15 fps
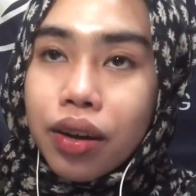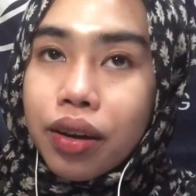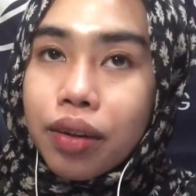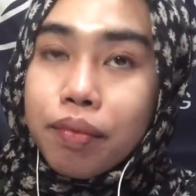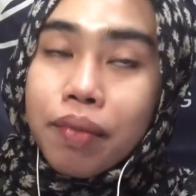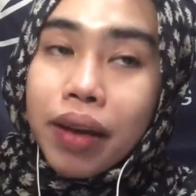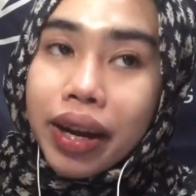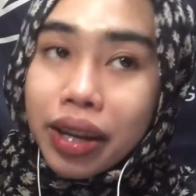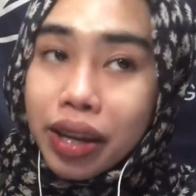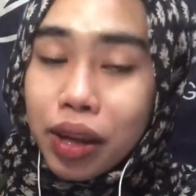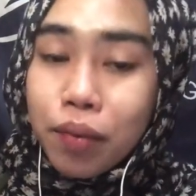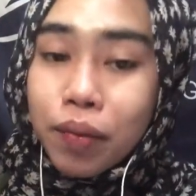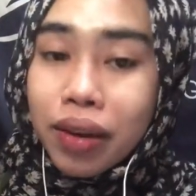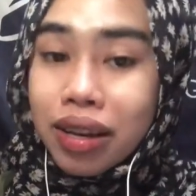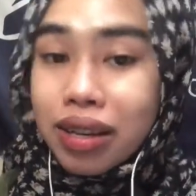my
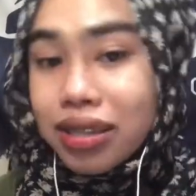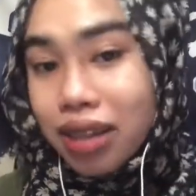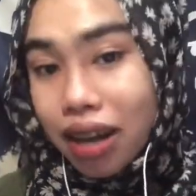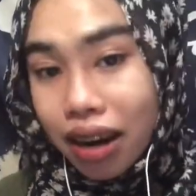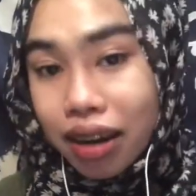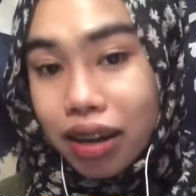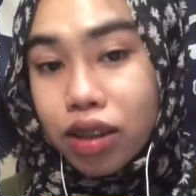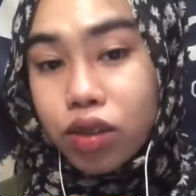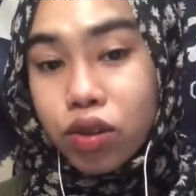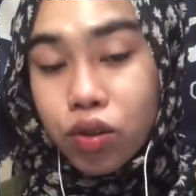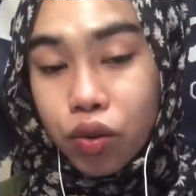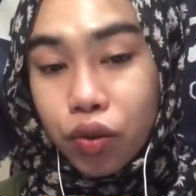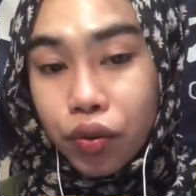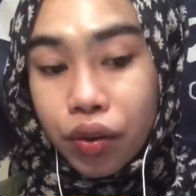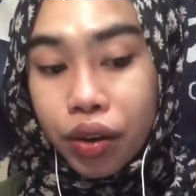name is Aileen
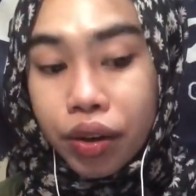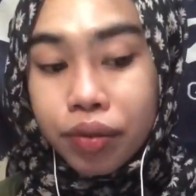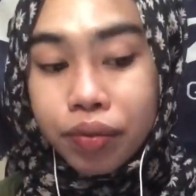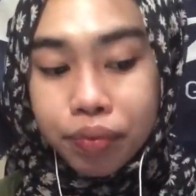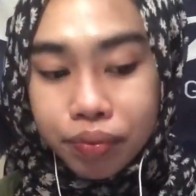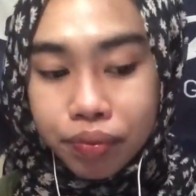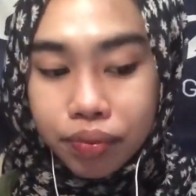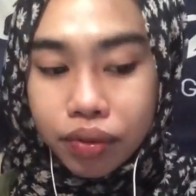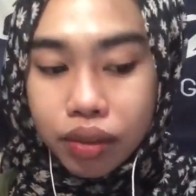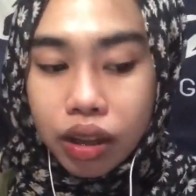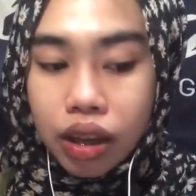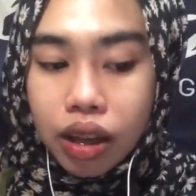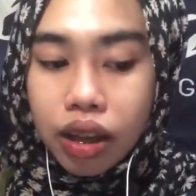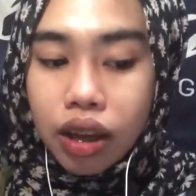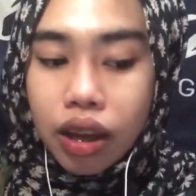Sofia,
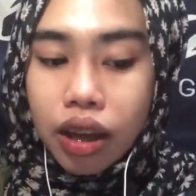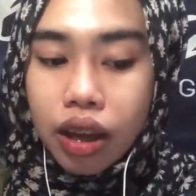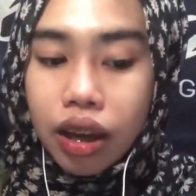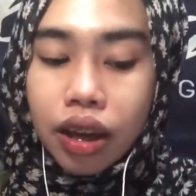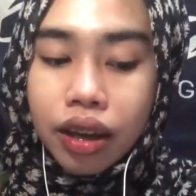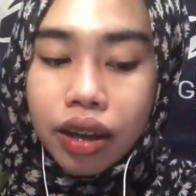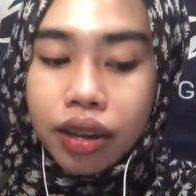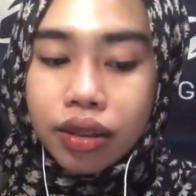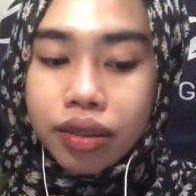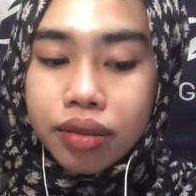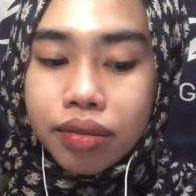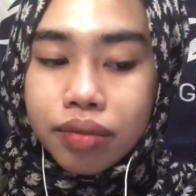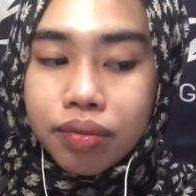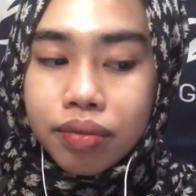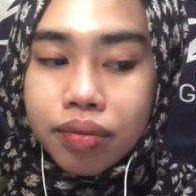
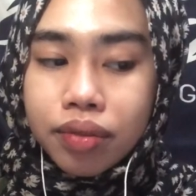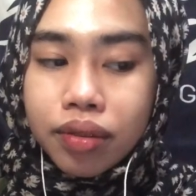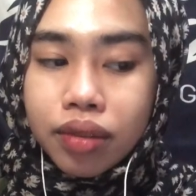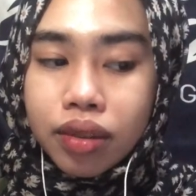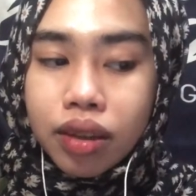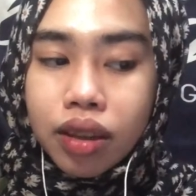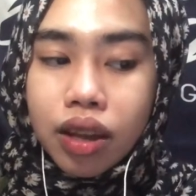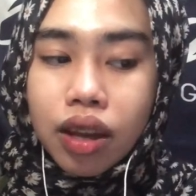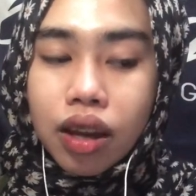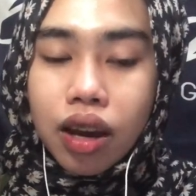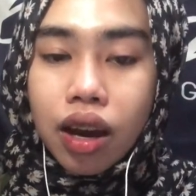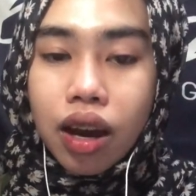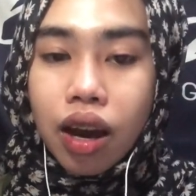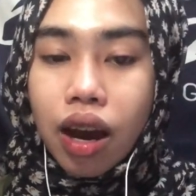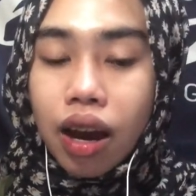and
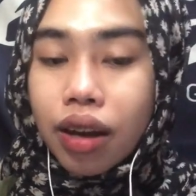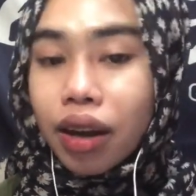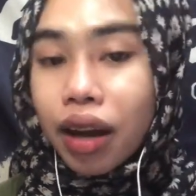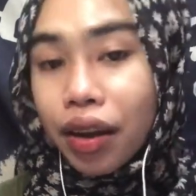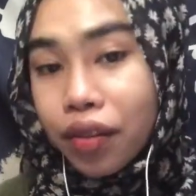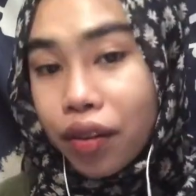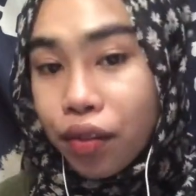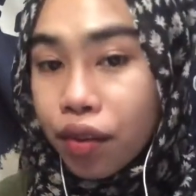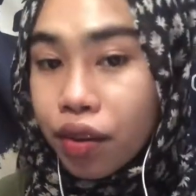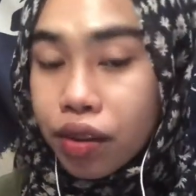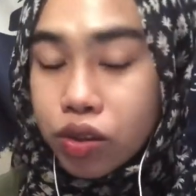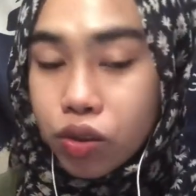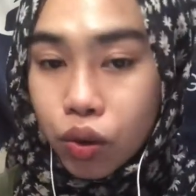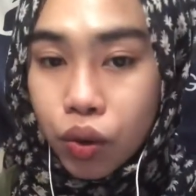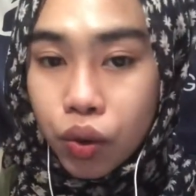19
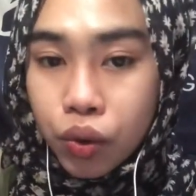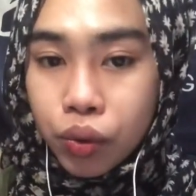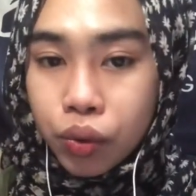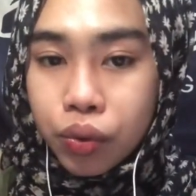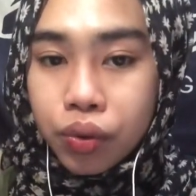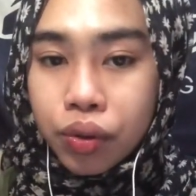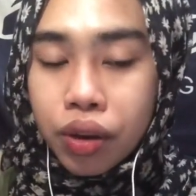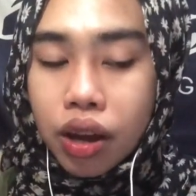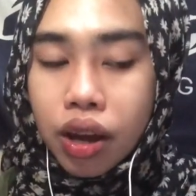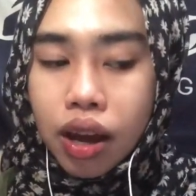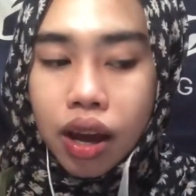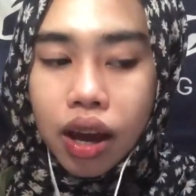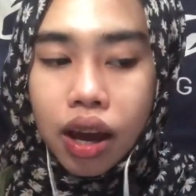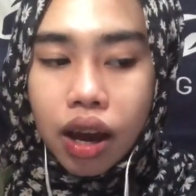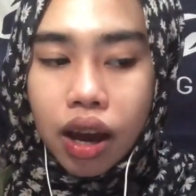years ago
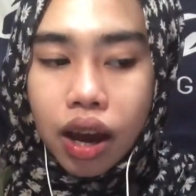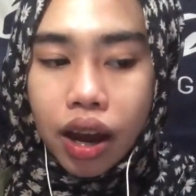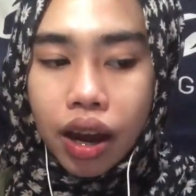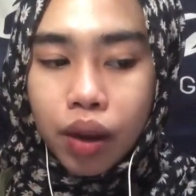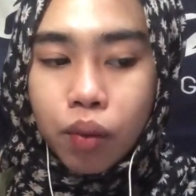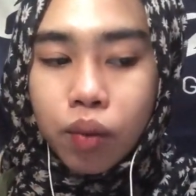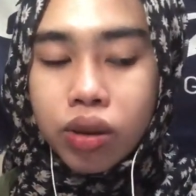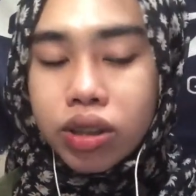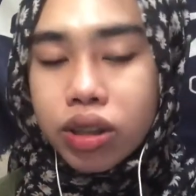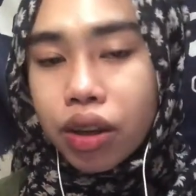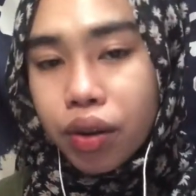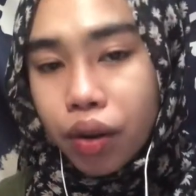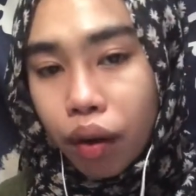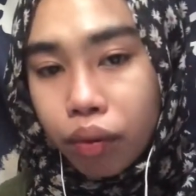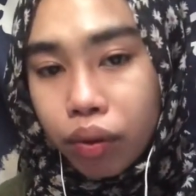I was
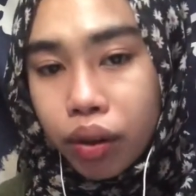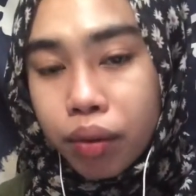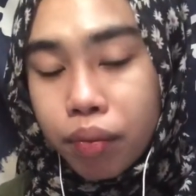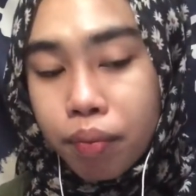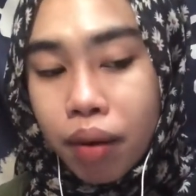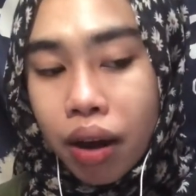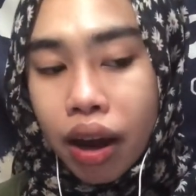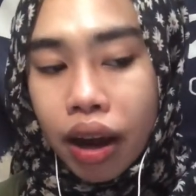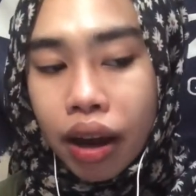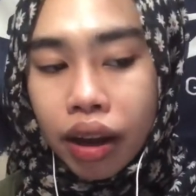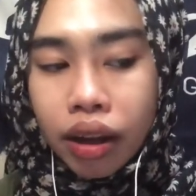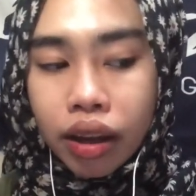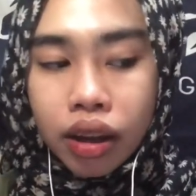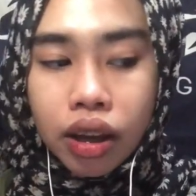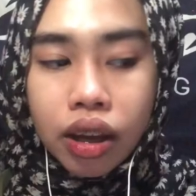adopted
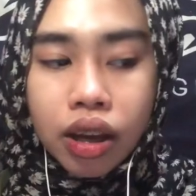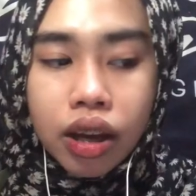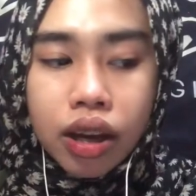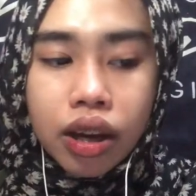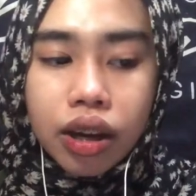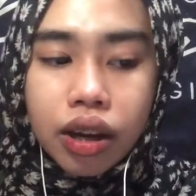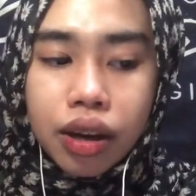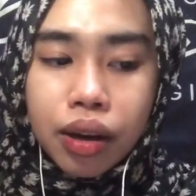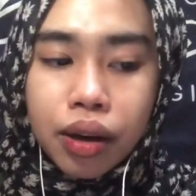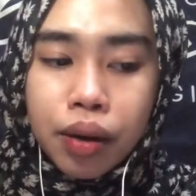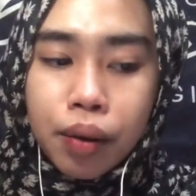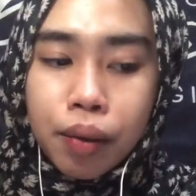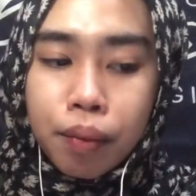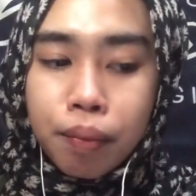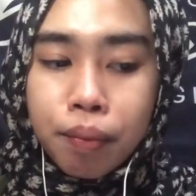by
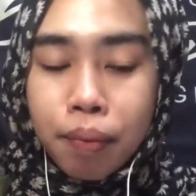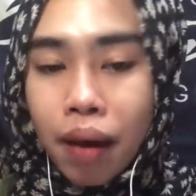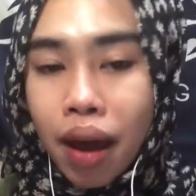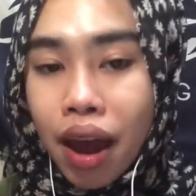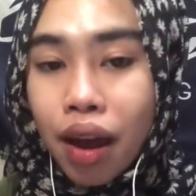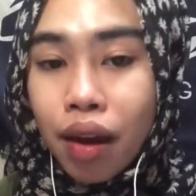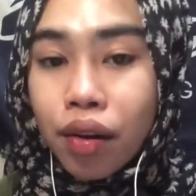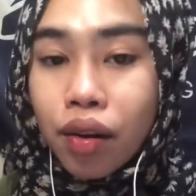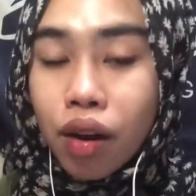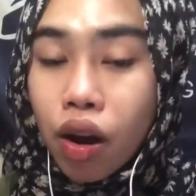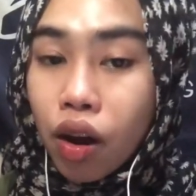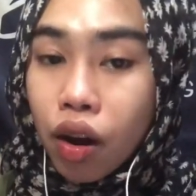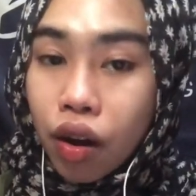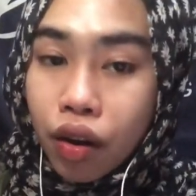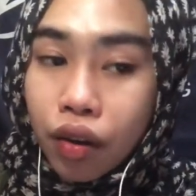a pair
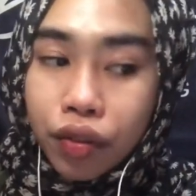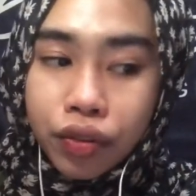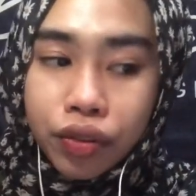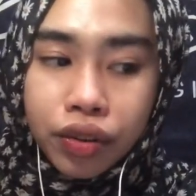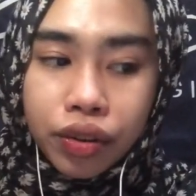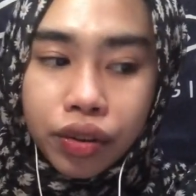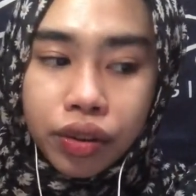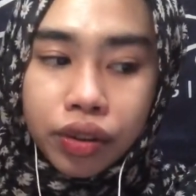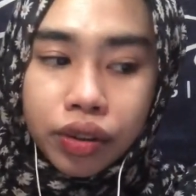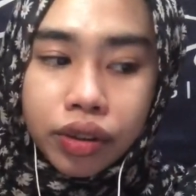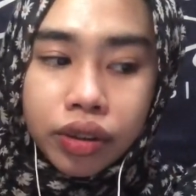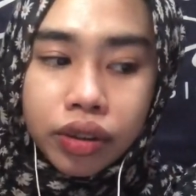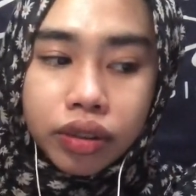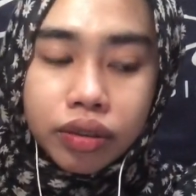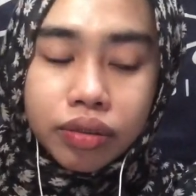of
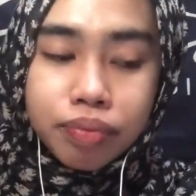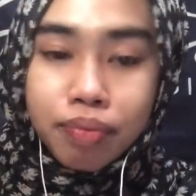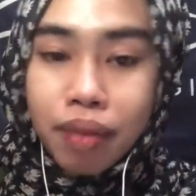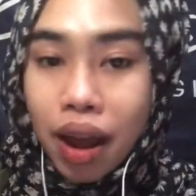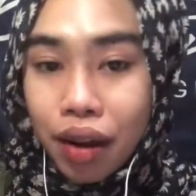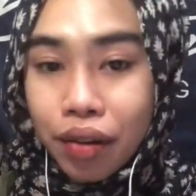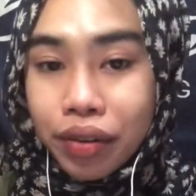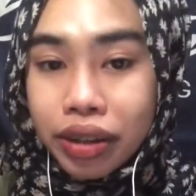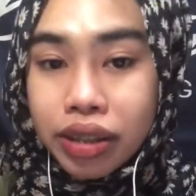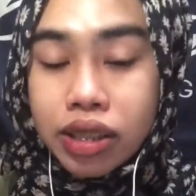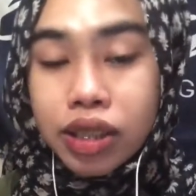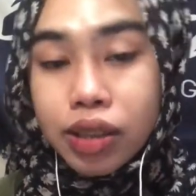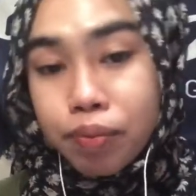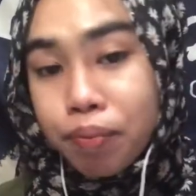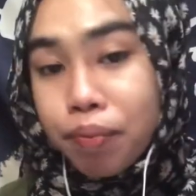the parents,